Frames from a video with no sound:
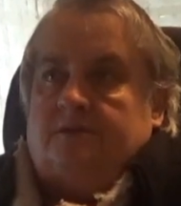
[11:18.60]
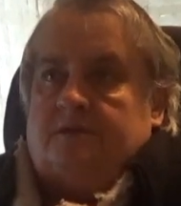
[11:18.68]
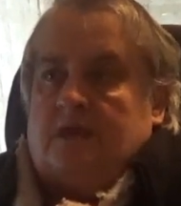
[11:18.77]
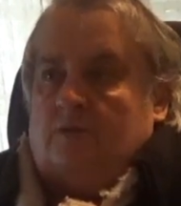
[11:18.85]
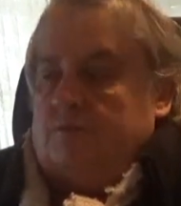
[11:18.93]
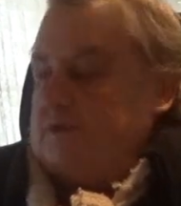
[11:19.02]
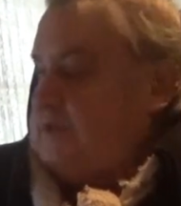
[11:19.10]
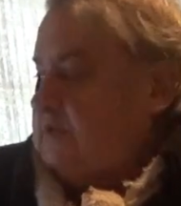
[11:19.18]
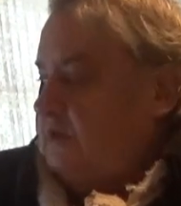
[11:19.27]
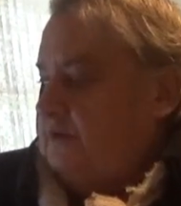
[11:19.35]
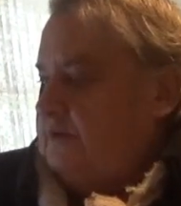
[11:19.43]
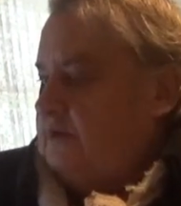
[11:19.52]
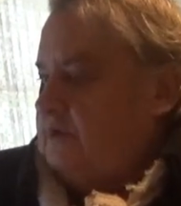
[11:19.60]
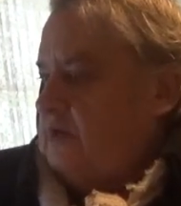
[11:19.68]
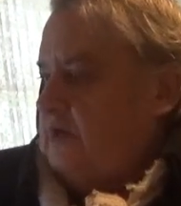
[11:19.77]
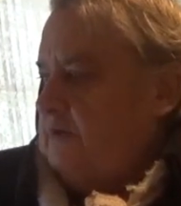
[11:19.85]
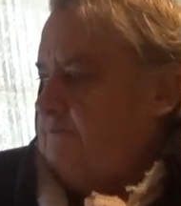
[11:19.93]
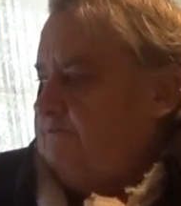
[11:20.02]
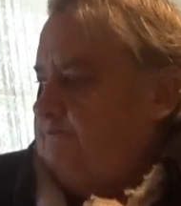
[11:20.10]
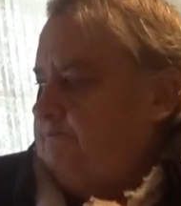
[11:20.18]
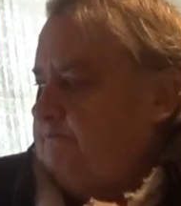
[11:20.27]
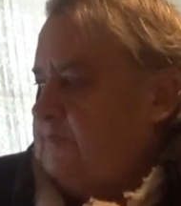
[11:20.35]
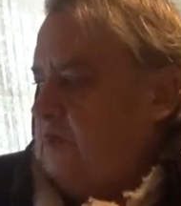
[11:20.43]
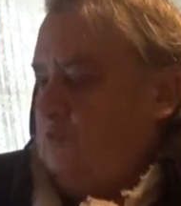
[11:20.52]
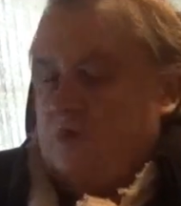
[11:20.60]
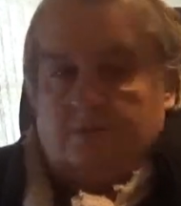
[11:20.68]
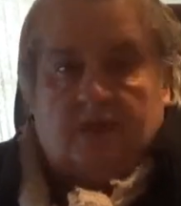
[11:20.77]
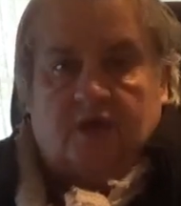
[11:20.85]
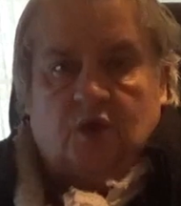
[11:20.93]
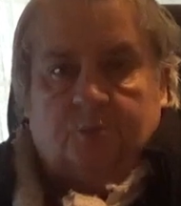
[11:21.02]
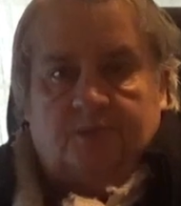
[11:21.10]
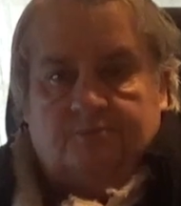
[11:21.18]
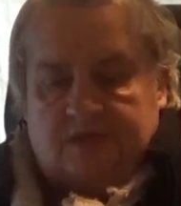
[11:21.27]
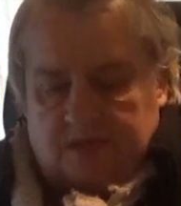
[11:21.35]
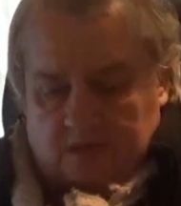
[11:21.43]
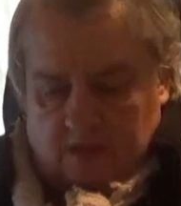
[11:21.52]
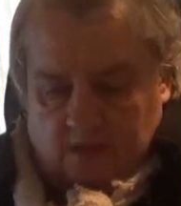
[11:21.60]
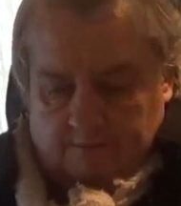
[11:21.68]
That was on one of my albums.